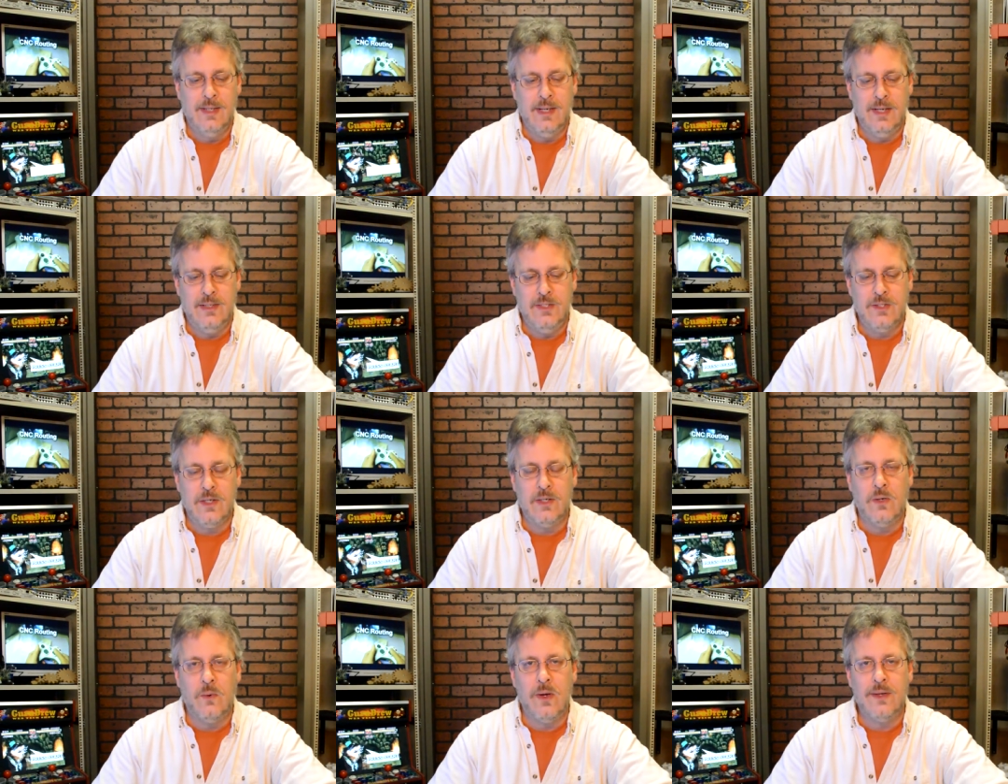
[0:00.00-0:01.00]
And you can
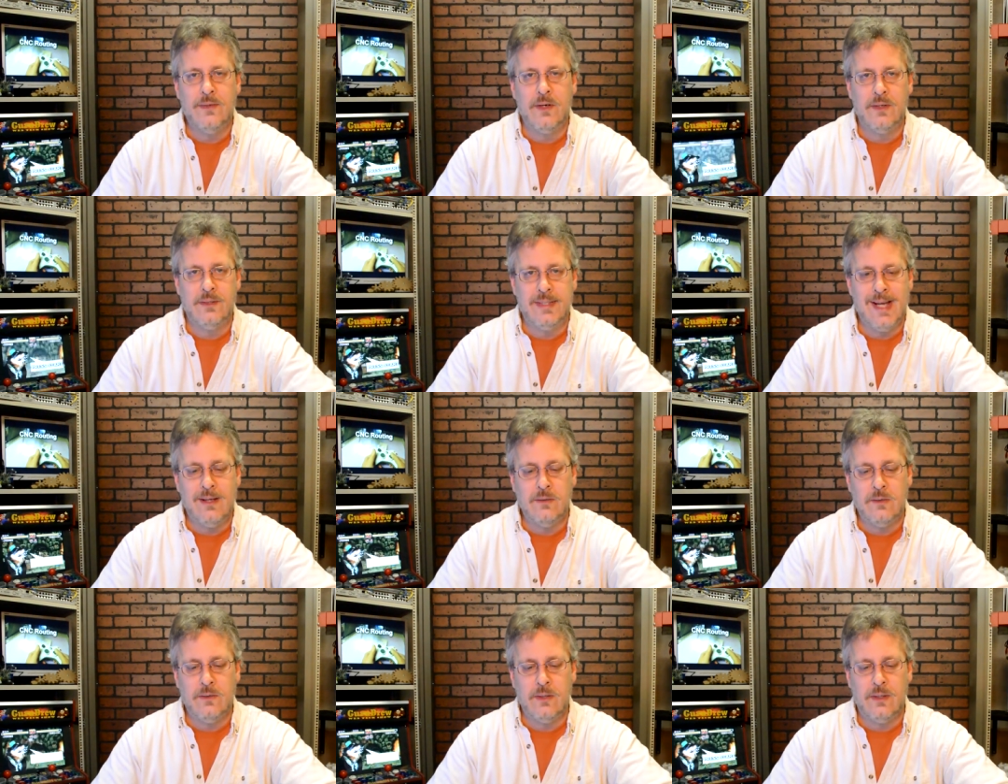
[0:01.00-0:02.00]
go on there and
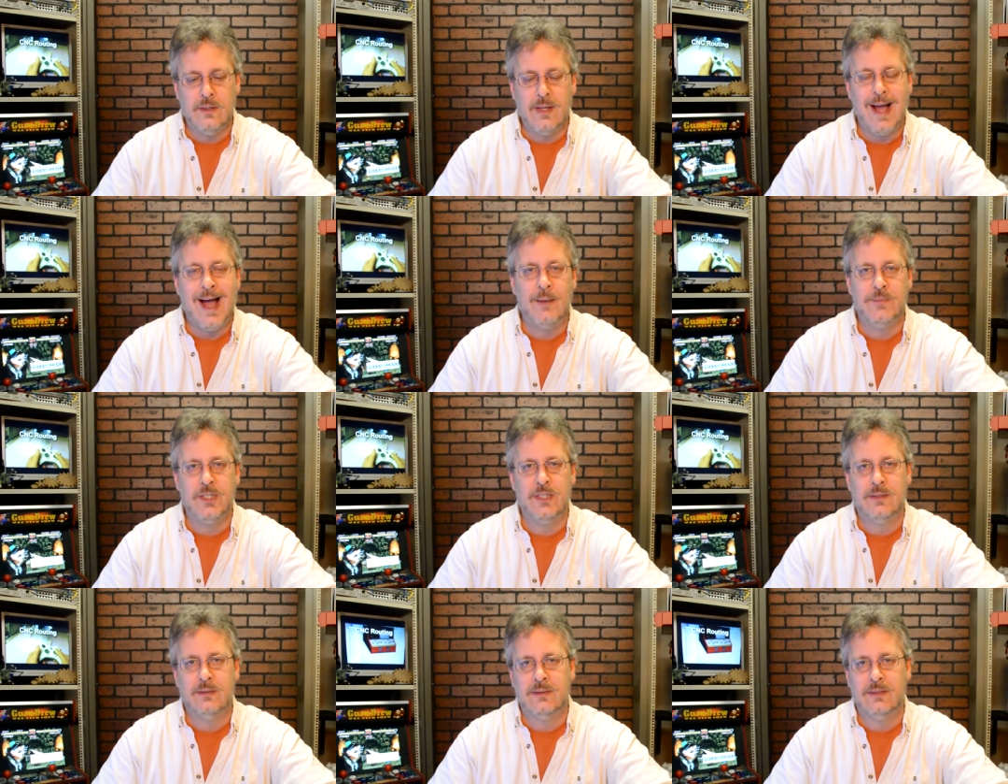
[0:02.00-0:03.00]
download a
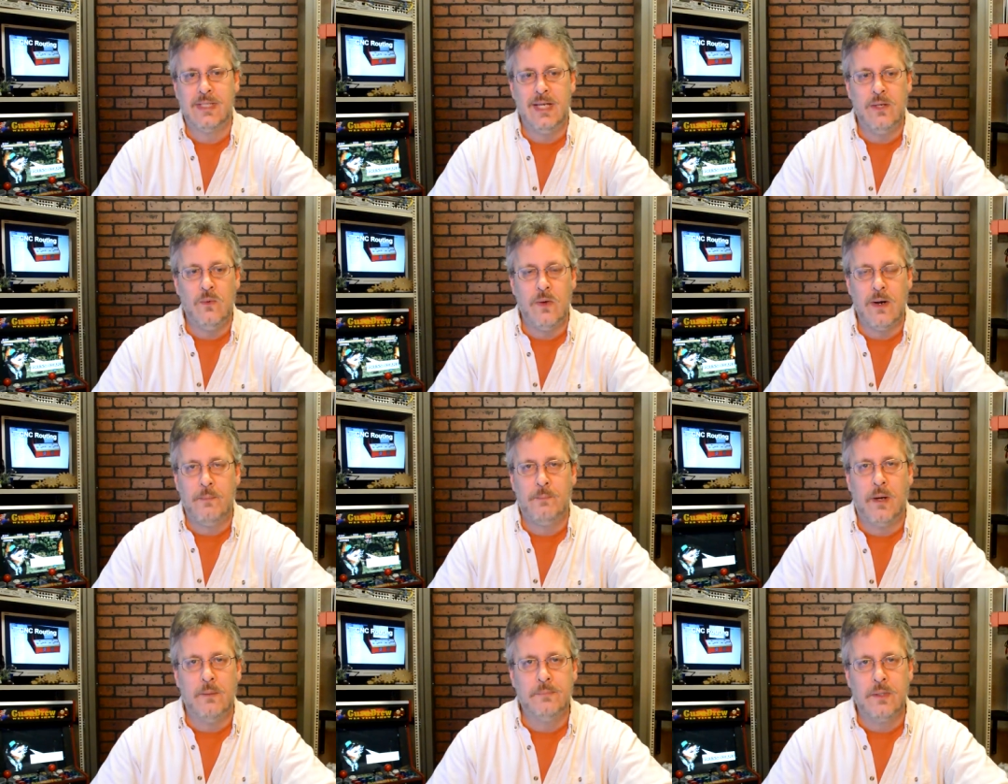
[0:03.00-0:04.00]
object. Say you want a
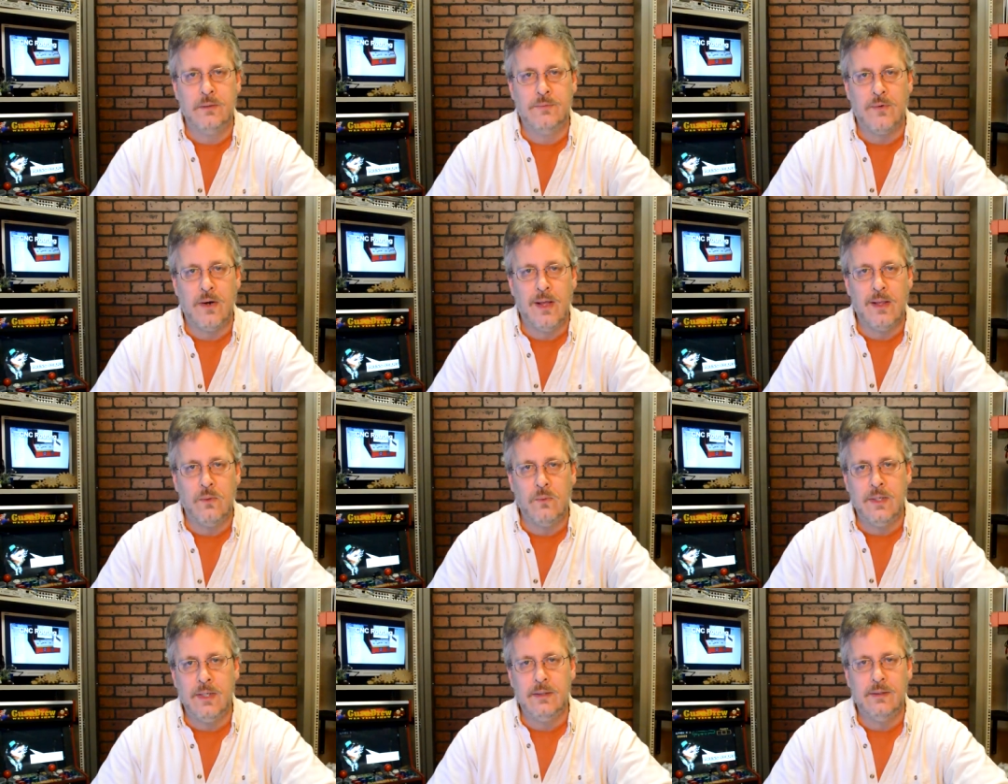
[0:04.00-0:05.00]
pumpkin for
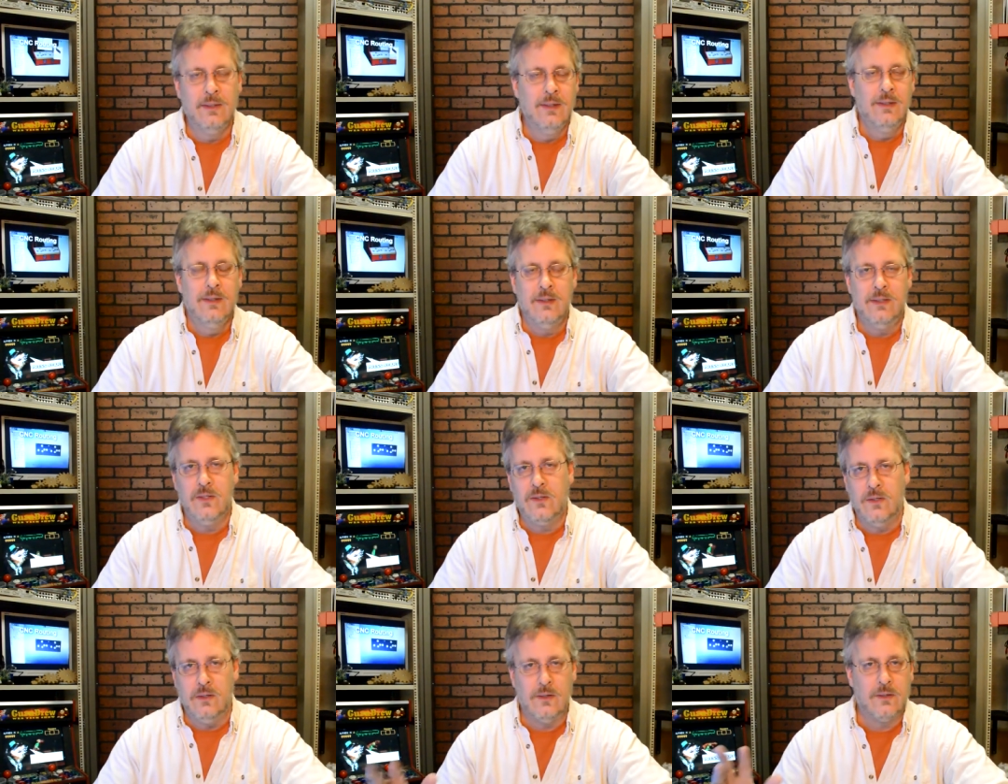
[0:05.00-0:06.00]
Halloween. You
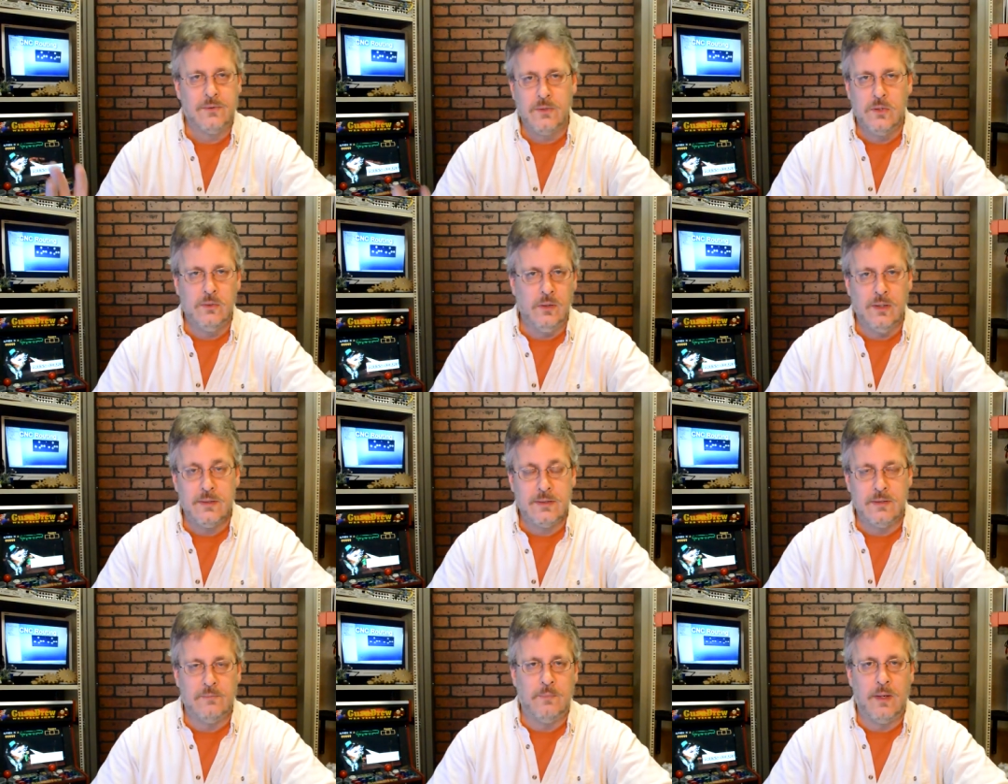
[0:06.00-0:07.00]
can look through
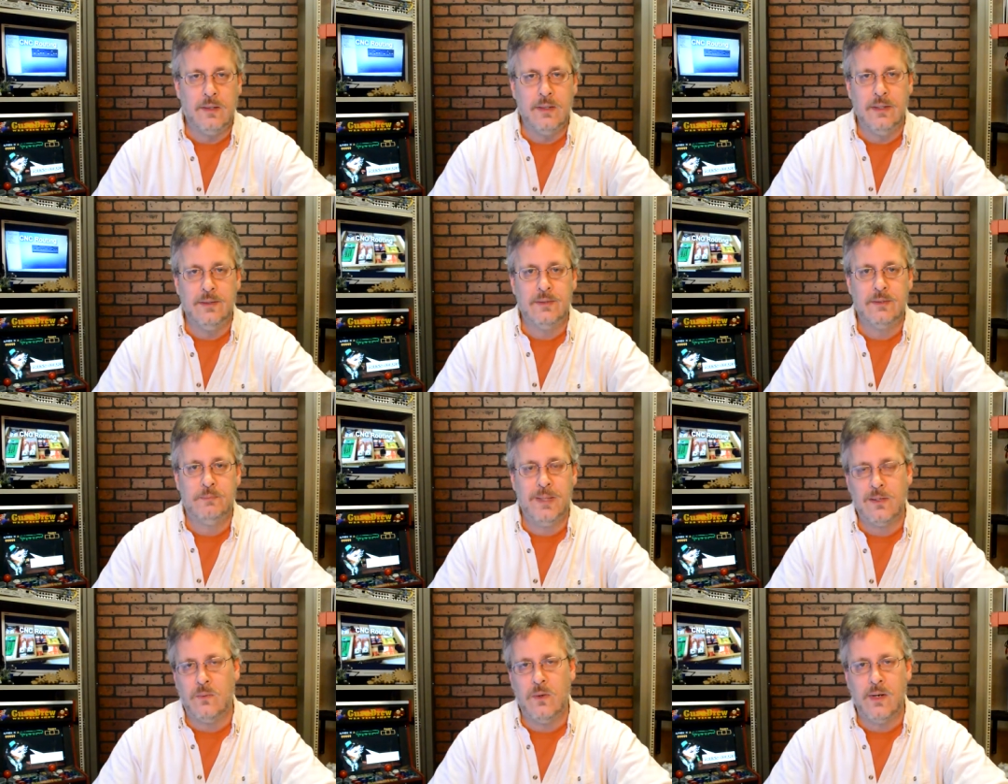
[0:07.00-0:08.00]
list of pumpkins,
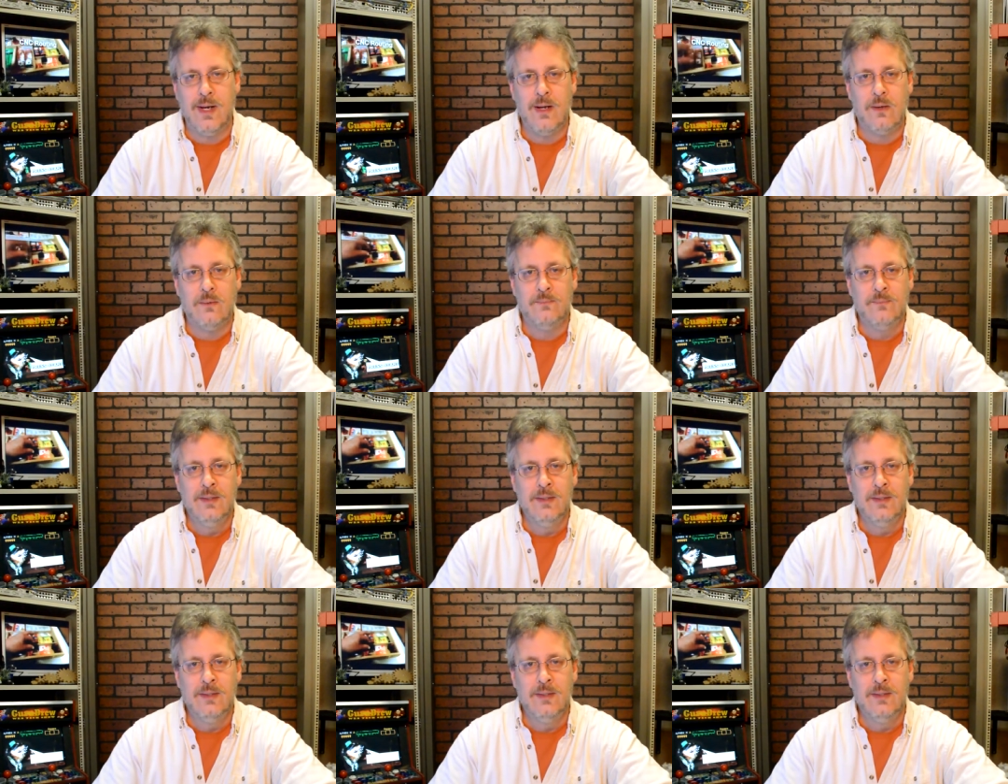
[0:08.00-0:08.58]
pick one out,